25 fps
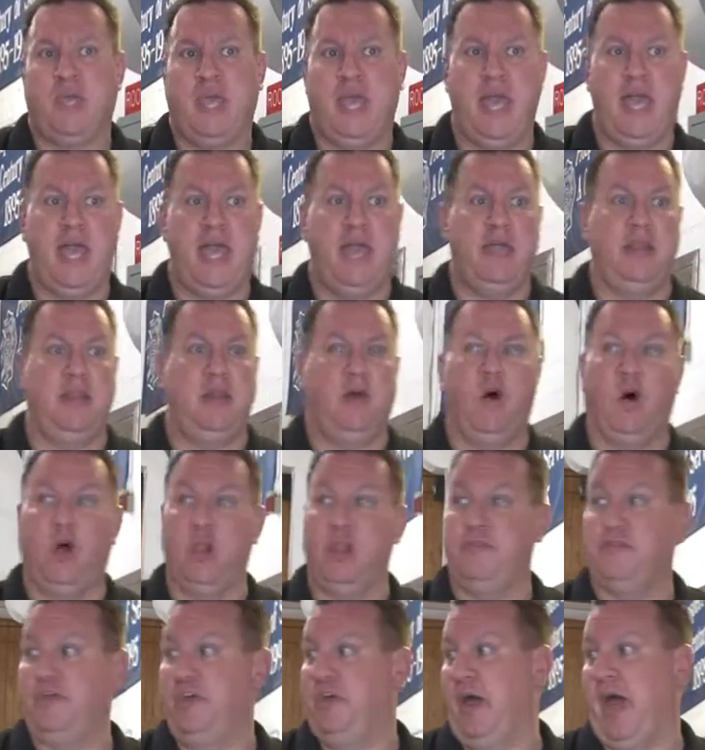And
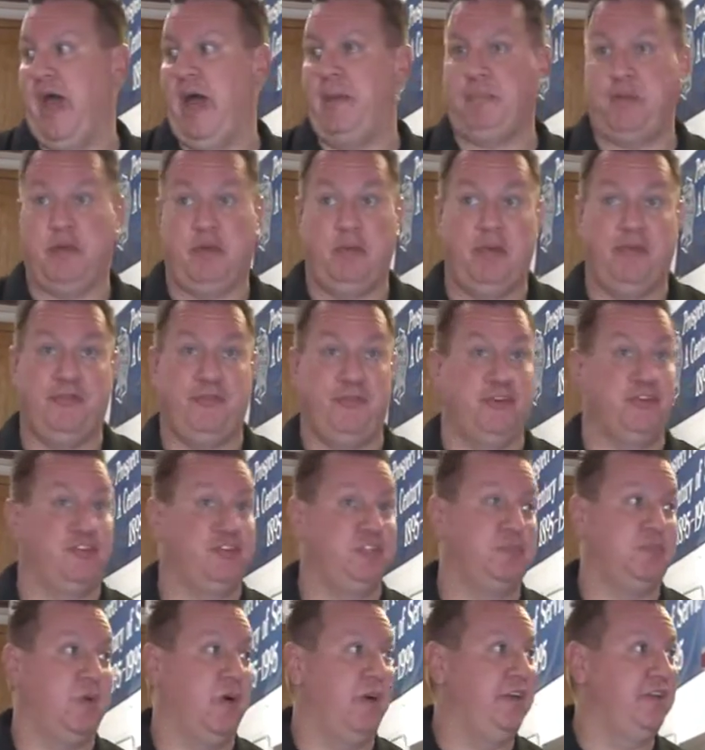all of you happen to be first
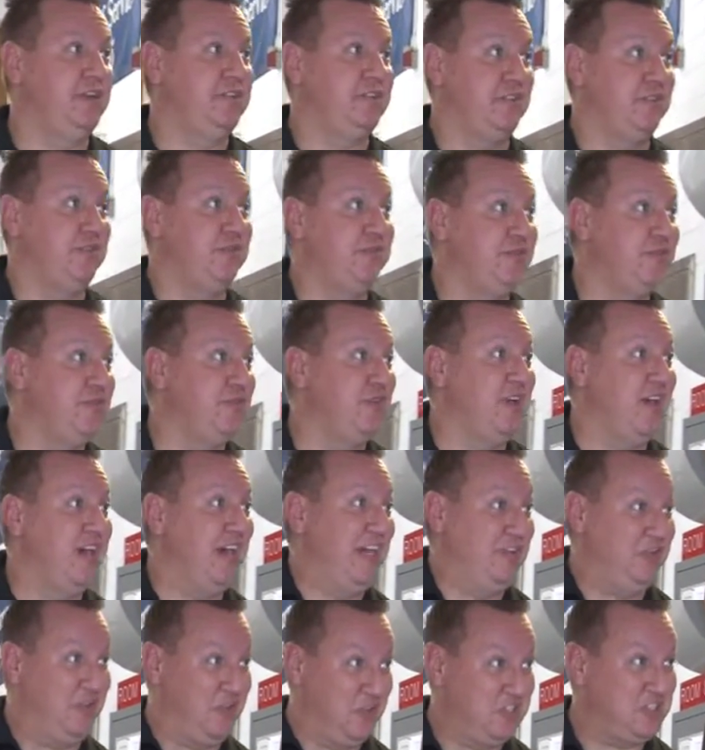responders.
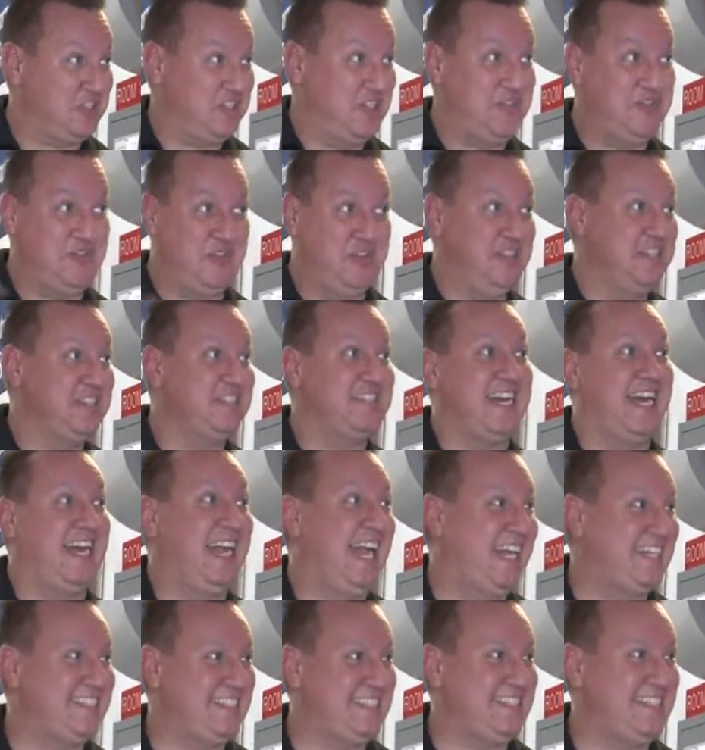Unfortunately for this kind
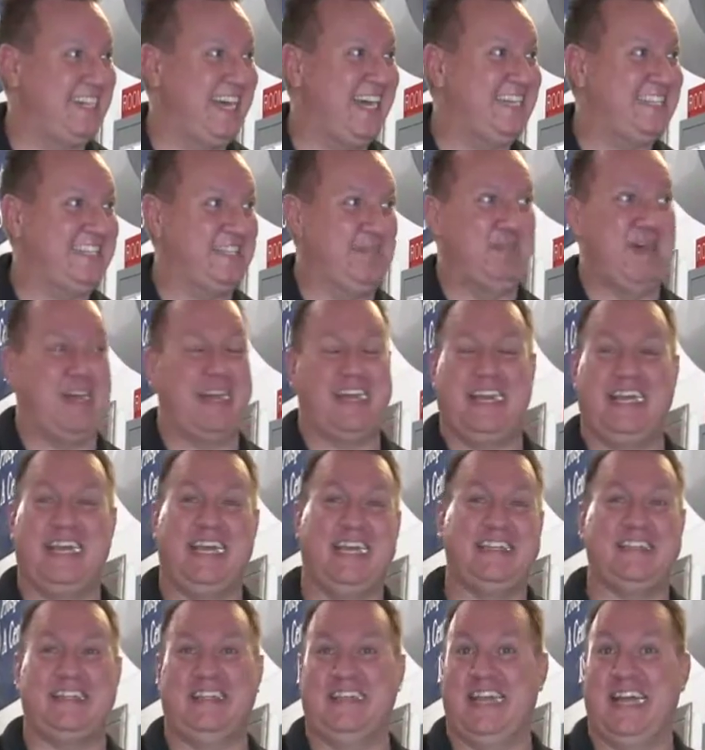of exercise, I'm not going to
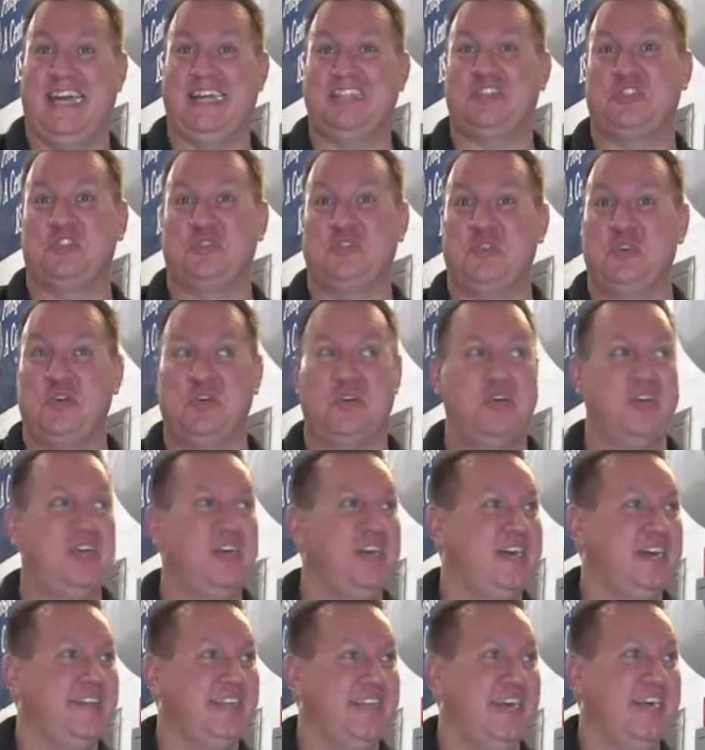get the natural,
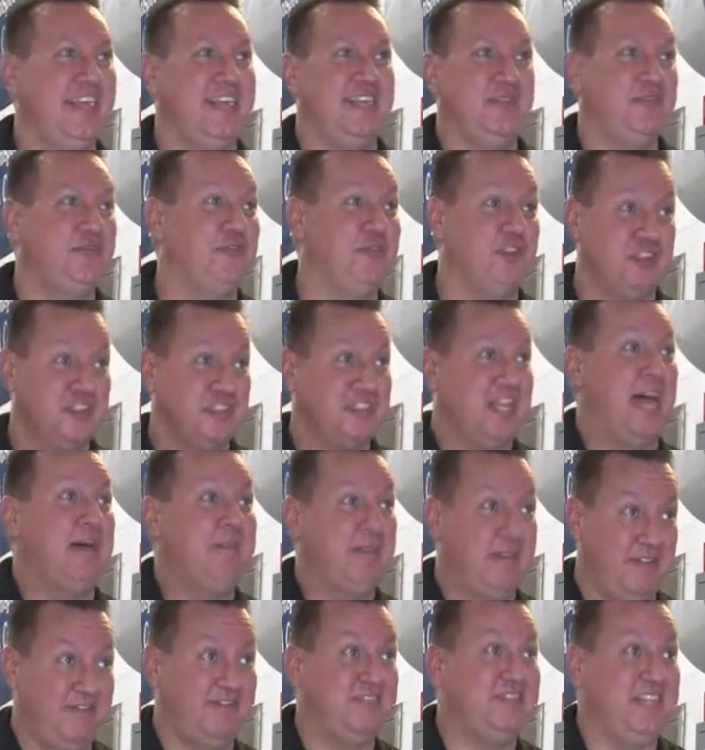like, first
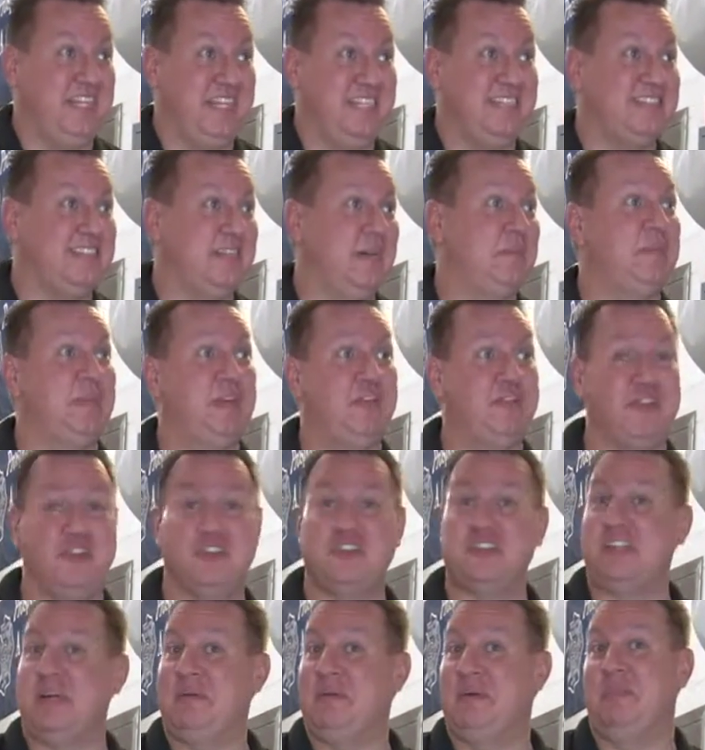time I've seen something,
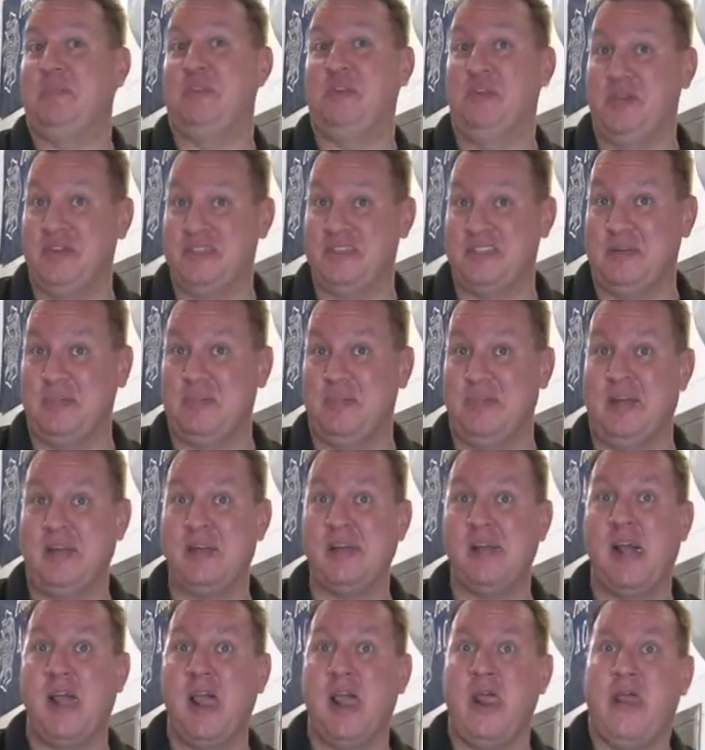first time I'm doing something.
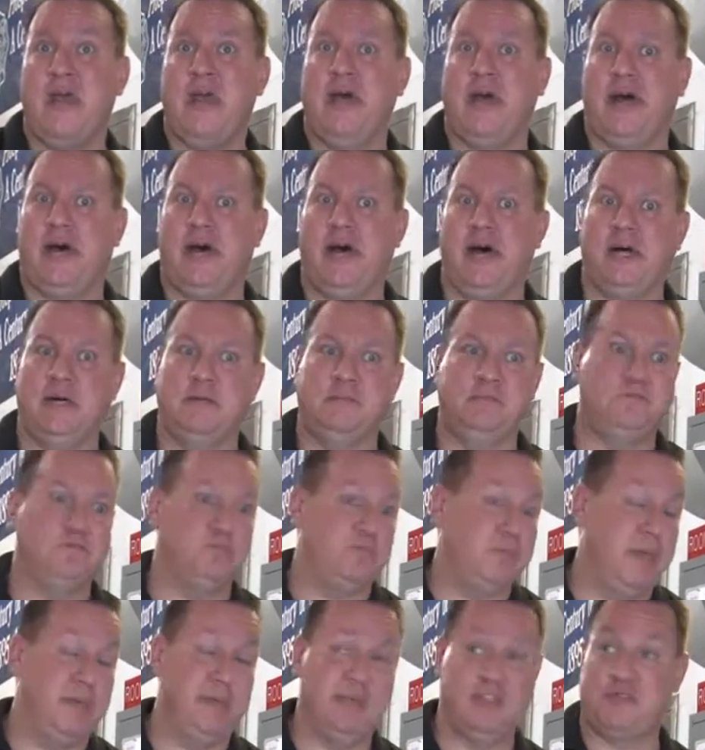
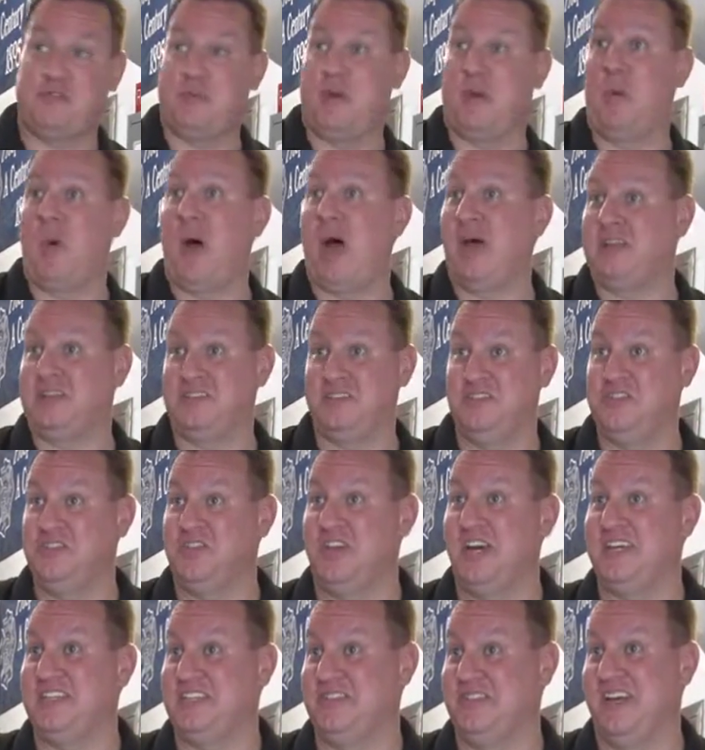Maybe it's been a while since
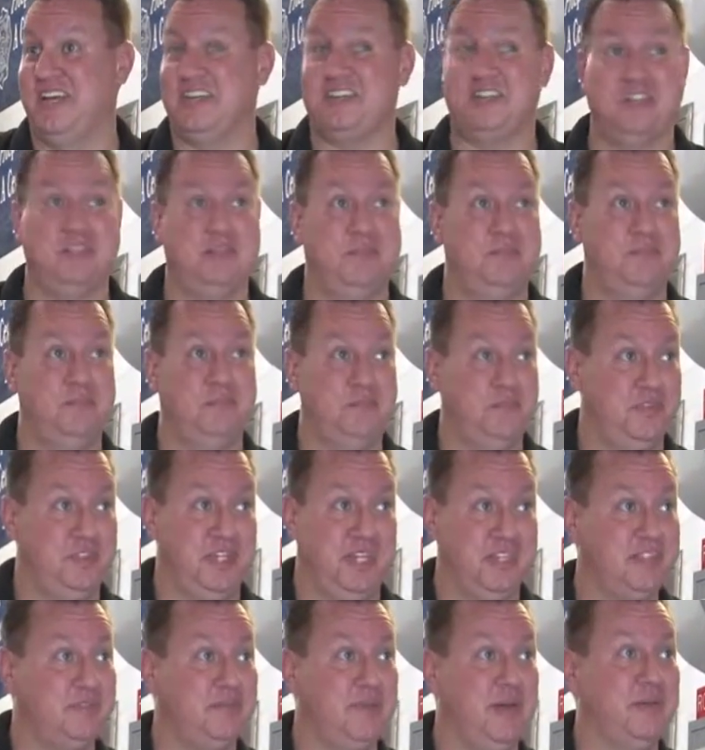you guys have actually
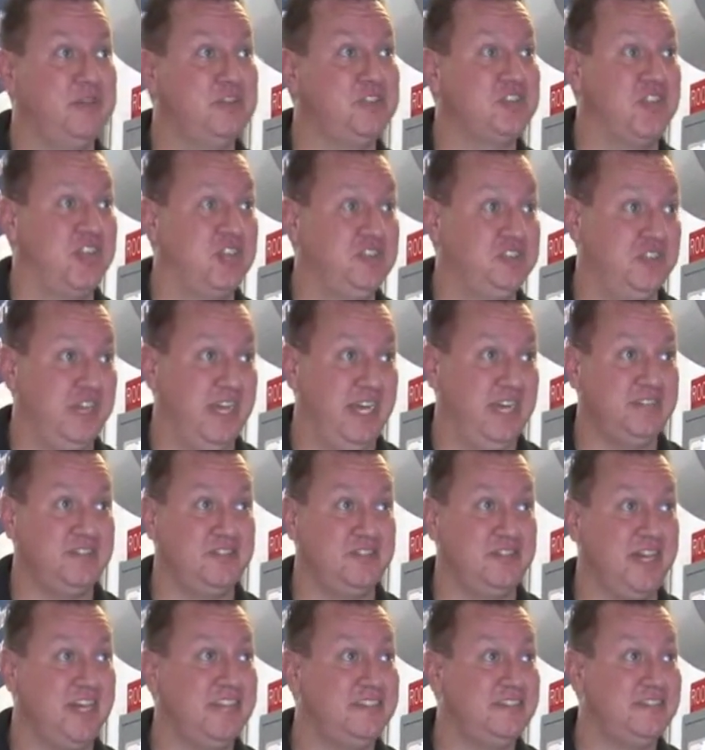done some
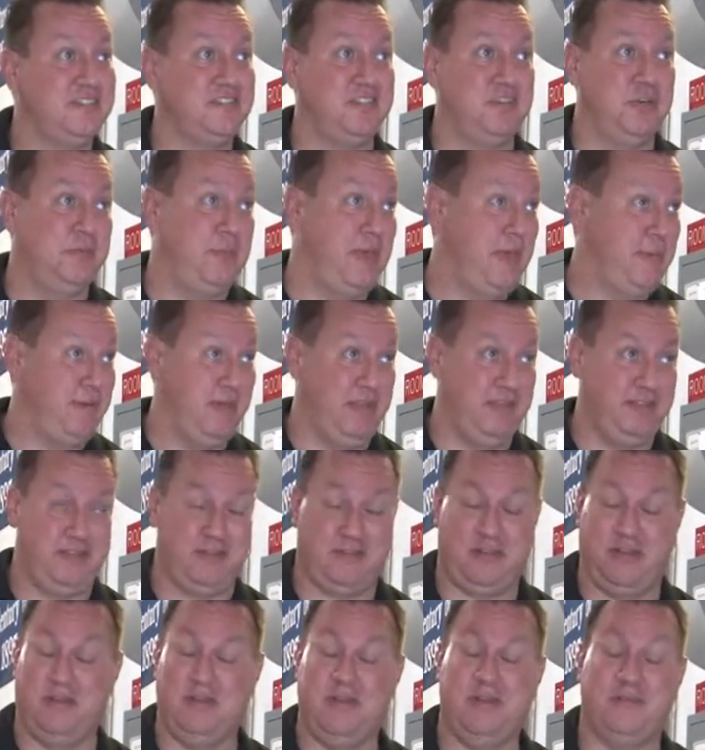exercises, so maybe it's
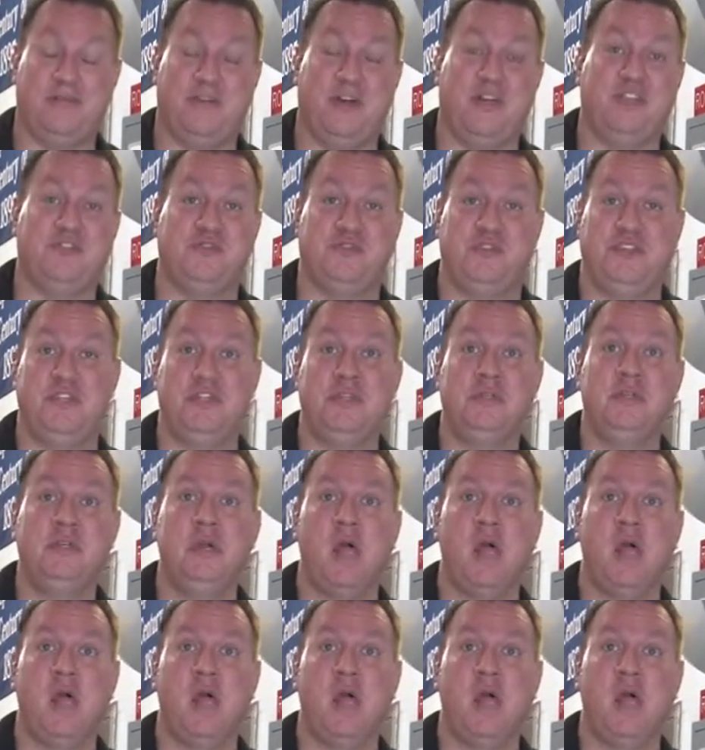going to be fresh for you.